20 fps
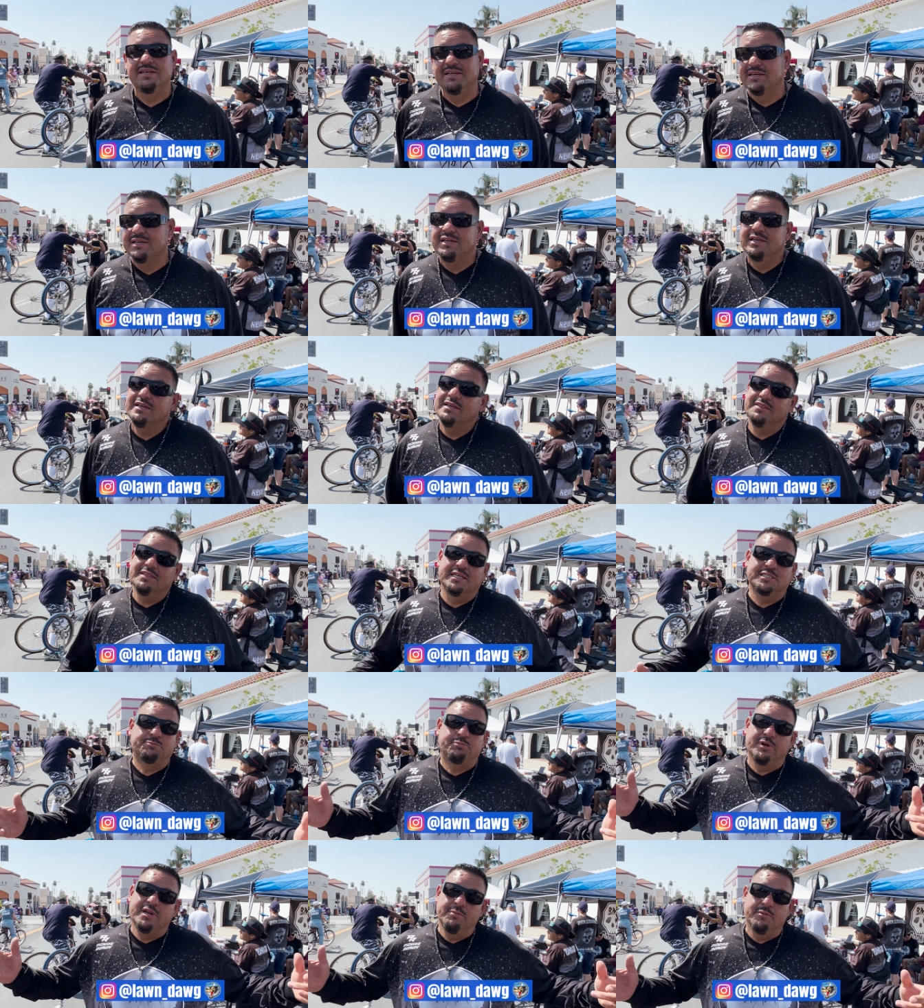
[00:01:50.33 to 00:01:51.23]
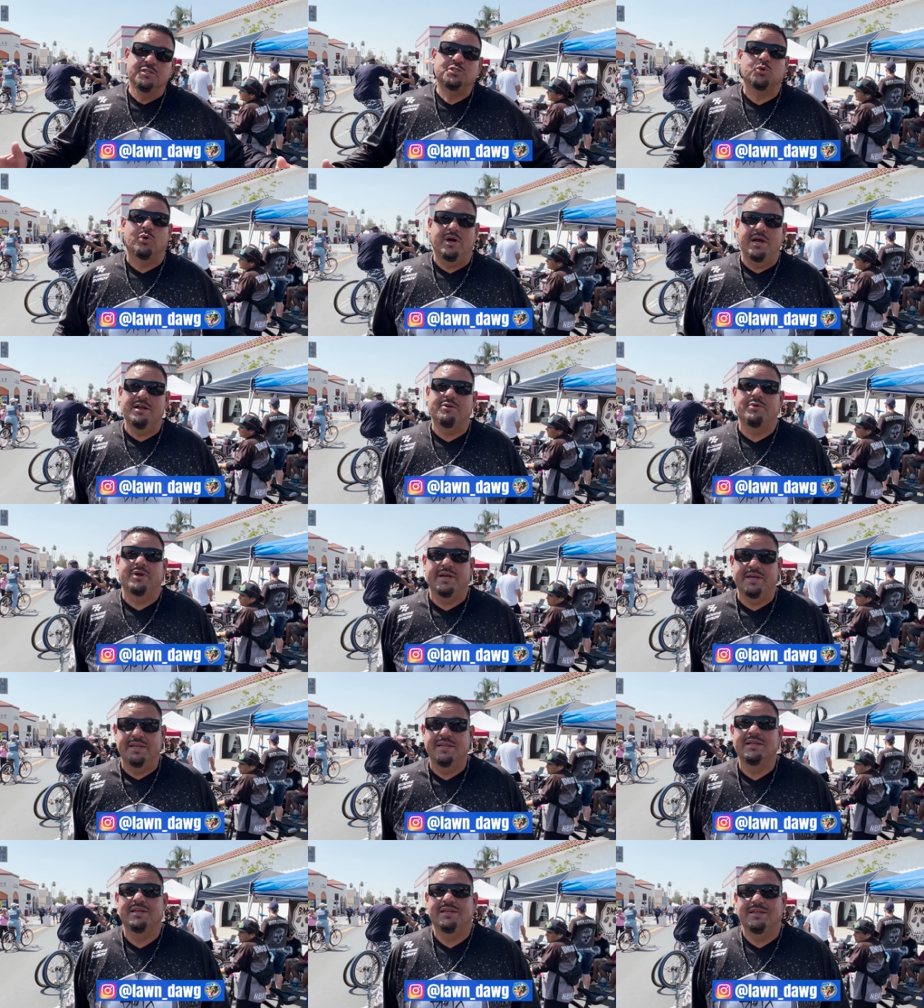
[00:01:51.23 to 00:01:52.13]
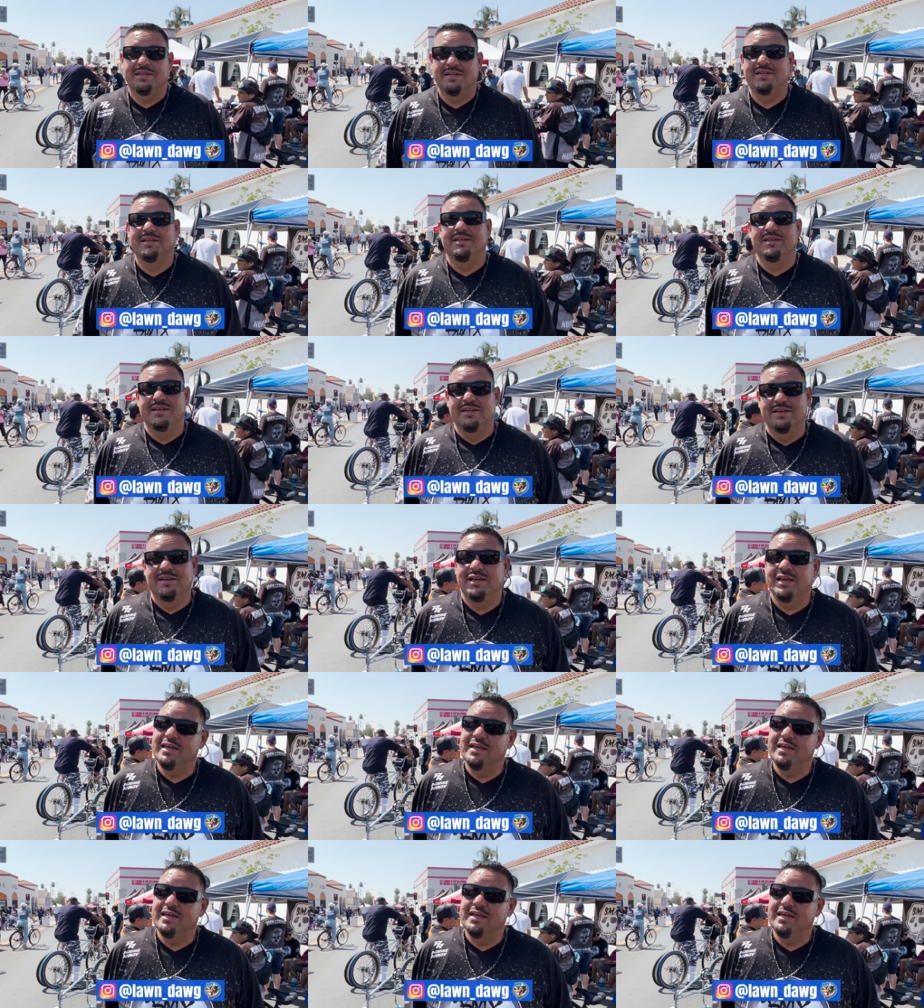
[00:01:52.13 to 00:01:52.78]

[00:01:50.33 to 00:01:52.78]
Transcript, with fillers: and that's pretty much why I ride. Right on, brother.